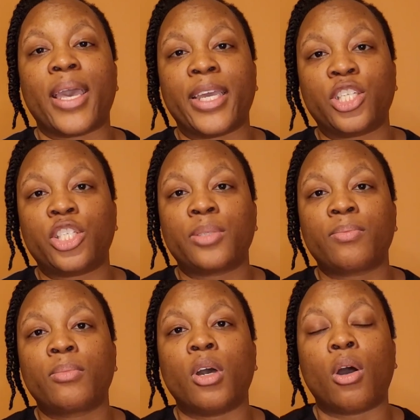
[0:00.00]
H,
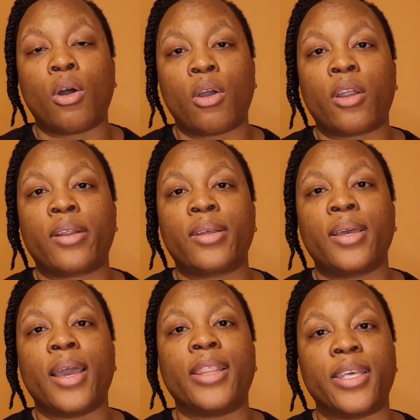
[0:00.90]
R,
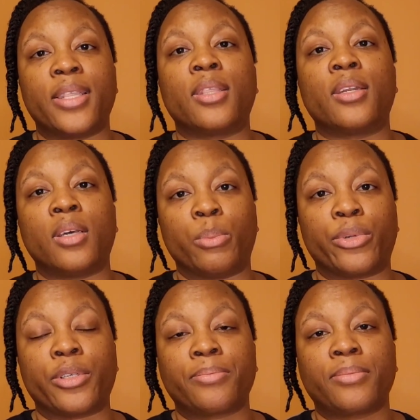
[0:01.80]
and then the
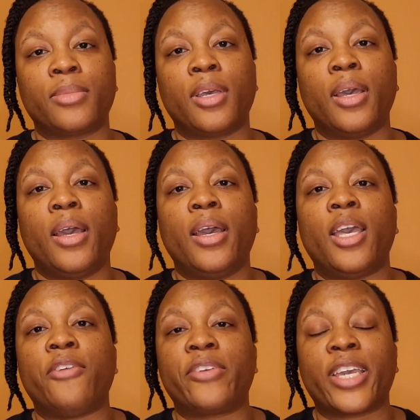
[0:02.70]
number.
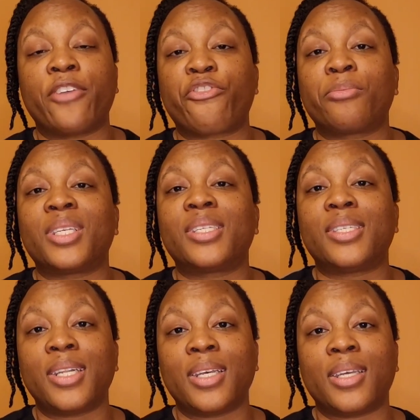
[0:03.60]
If it came from the
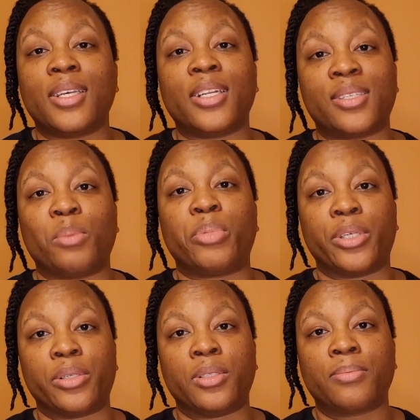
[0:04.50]
Senate and it's a
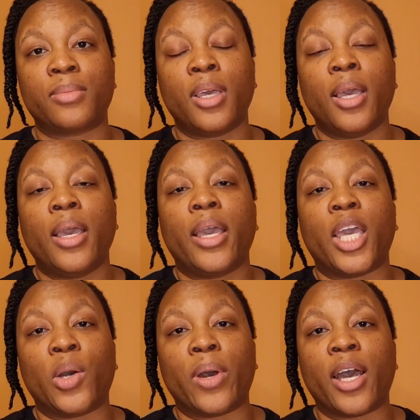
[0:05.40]
bill,
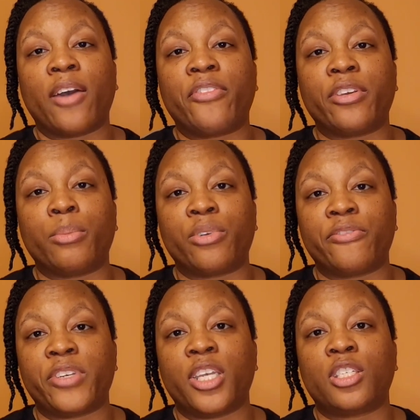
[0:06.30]
it will have the
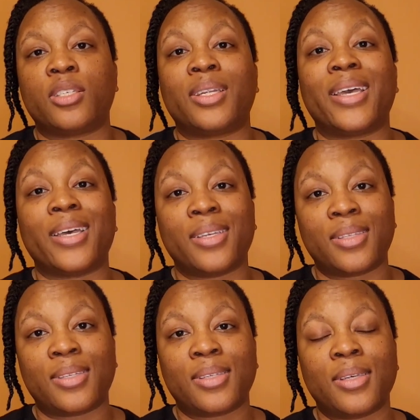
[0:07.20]
abbreviation
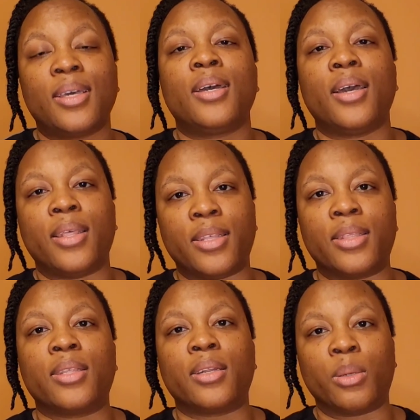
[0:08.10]
S and
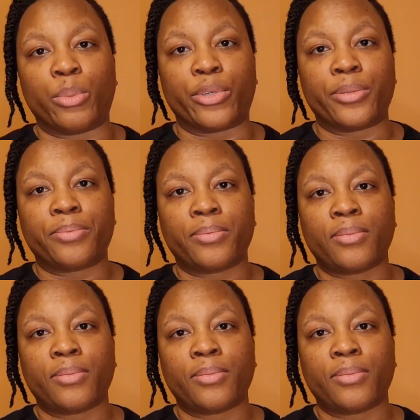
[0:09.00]
then the number.